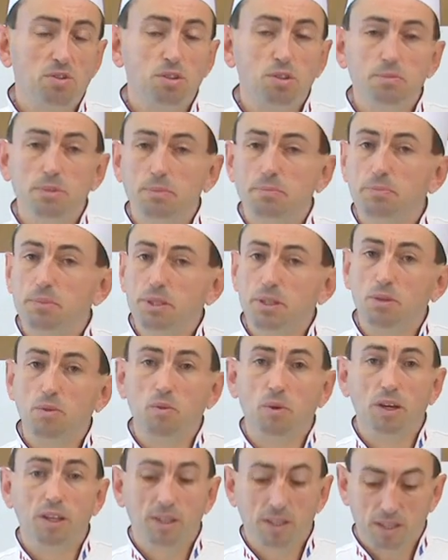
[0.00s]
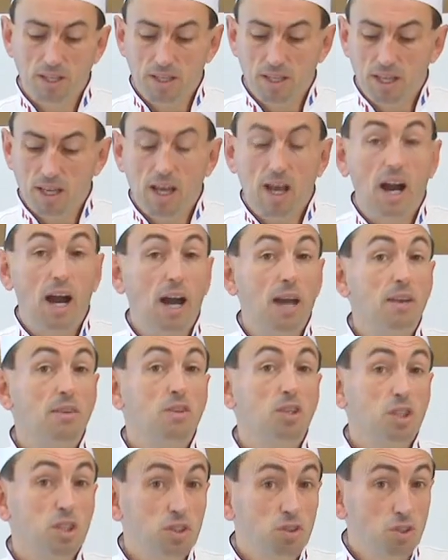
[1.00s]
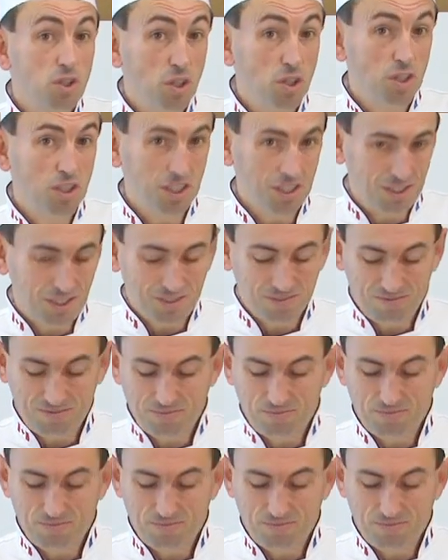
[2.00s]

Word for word: it's going to be peeled when I turn it.